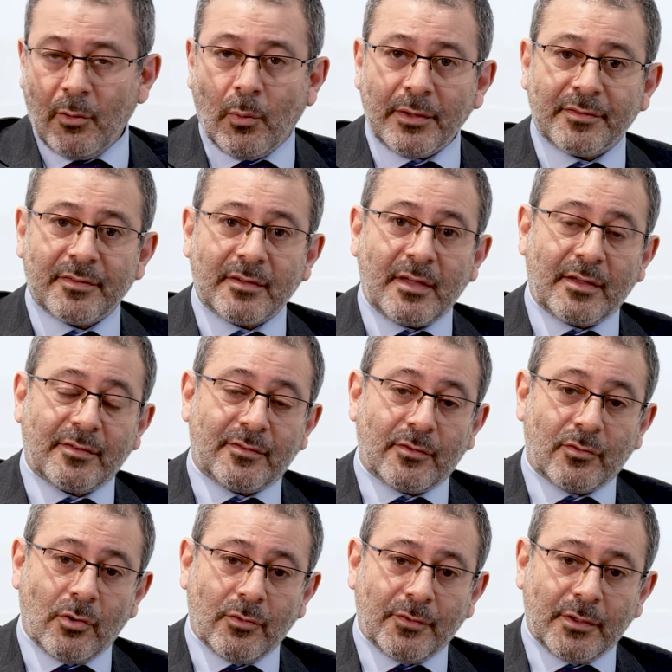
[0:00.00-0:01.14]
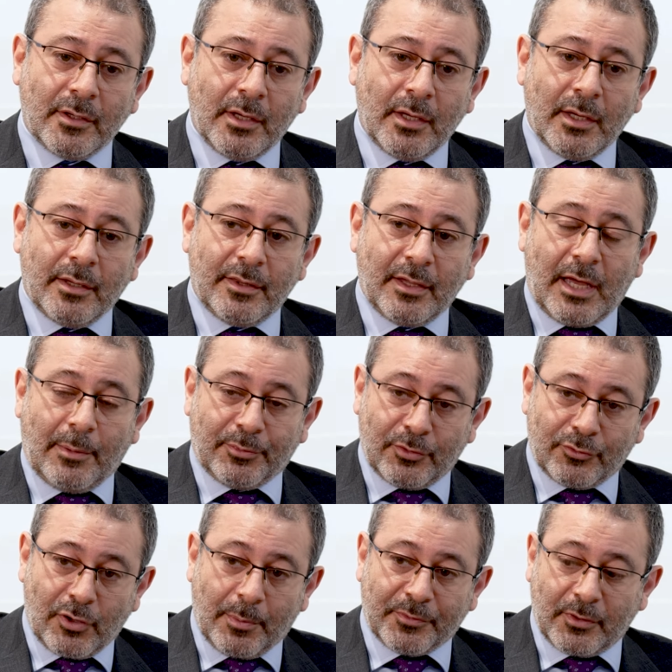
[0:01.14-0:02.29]
Once the test is over, the capsule
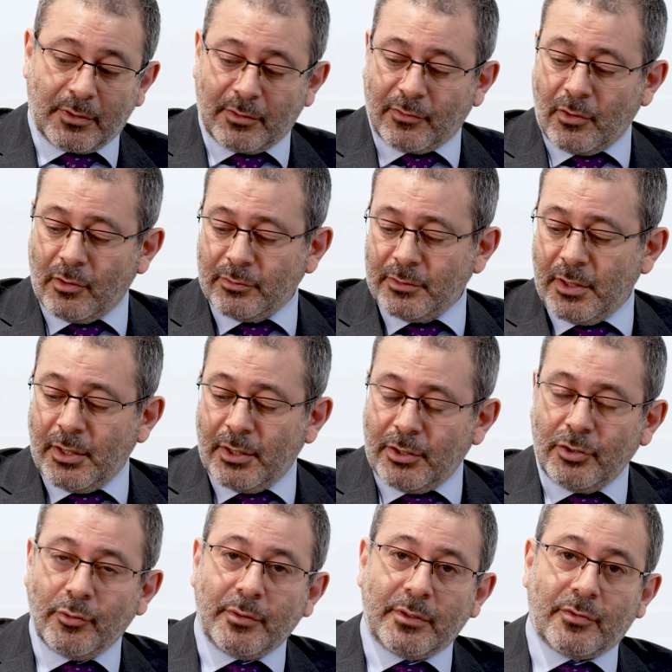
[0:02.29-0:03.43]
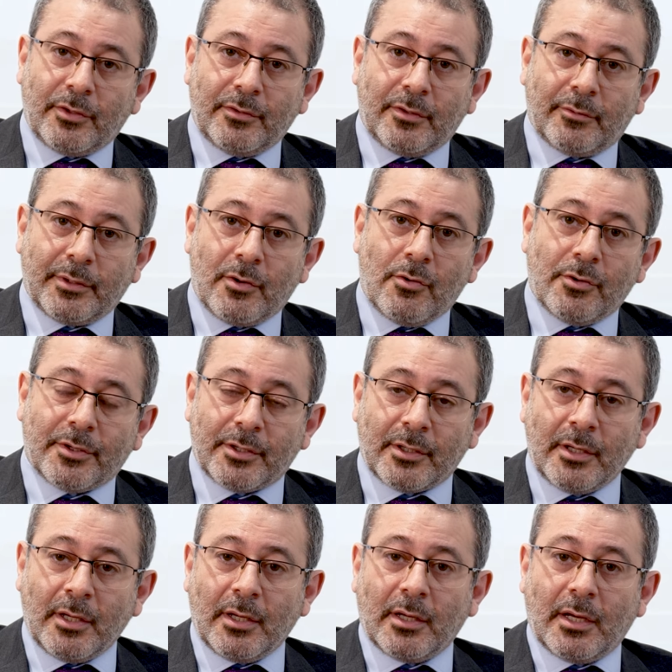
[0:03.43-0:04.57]
drops on its own, you return the recorder